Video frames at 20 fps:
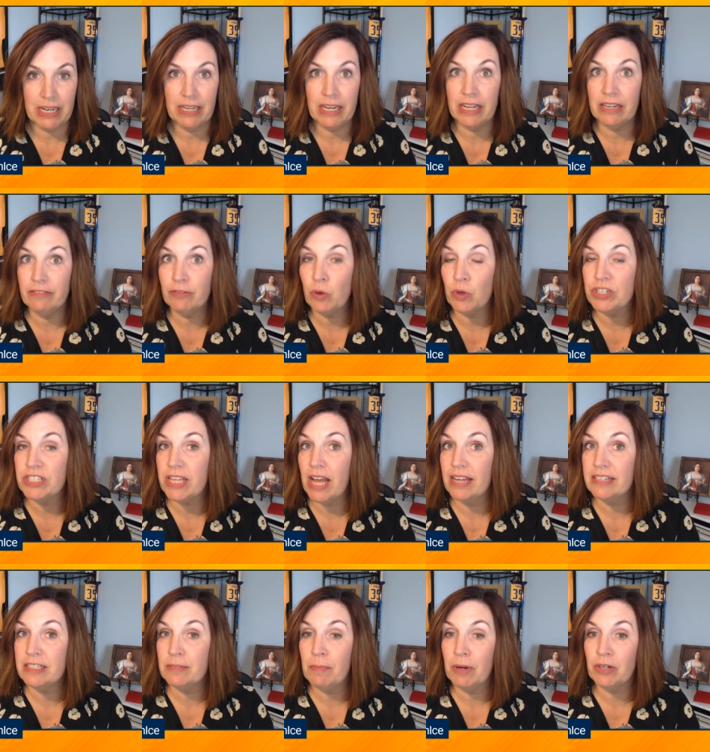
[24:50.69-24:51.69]
And of course, on
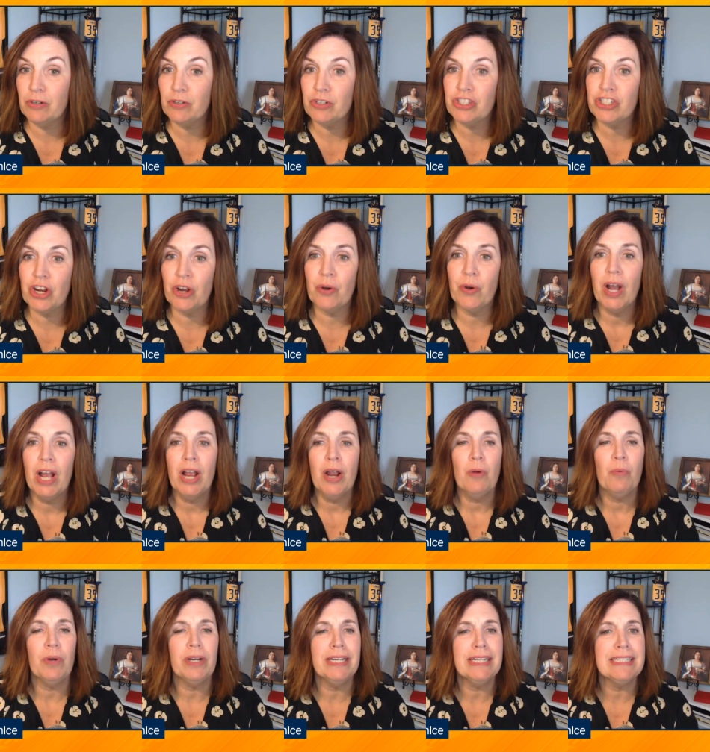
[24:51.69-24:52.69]
tomorrow's show,
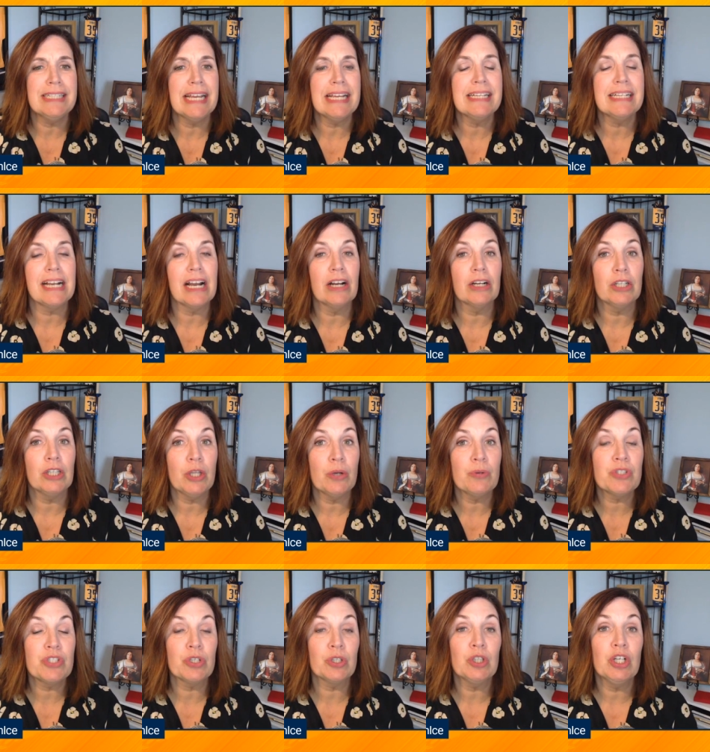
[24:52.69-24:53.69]
we're going to take a
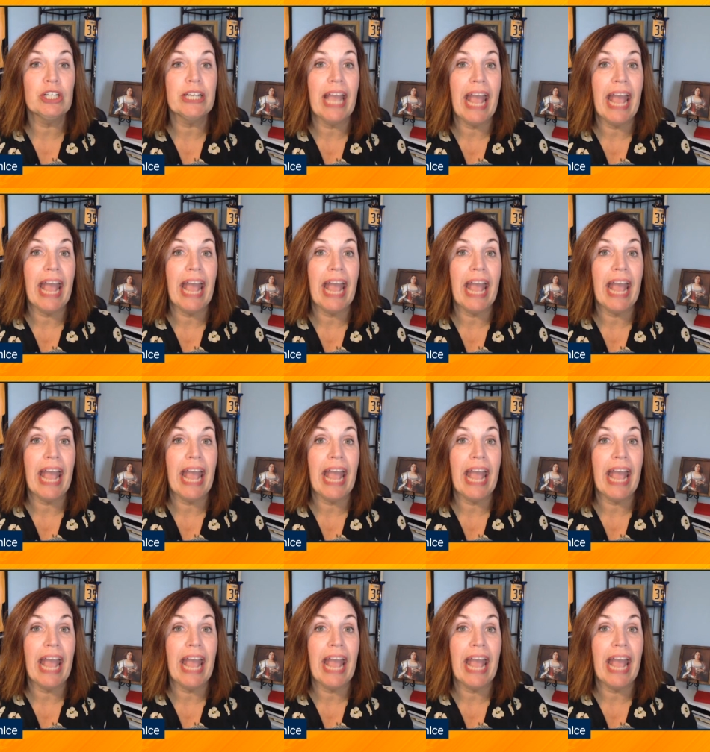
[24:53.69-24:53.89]
closer look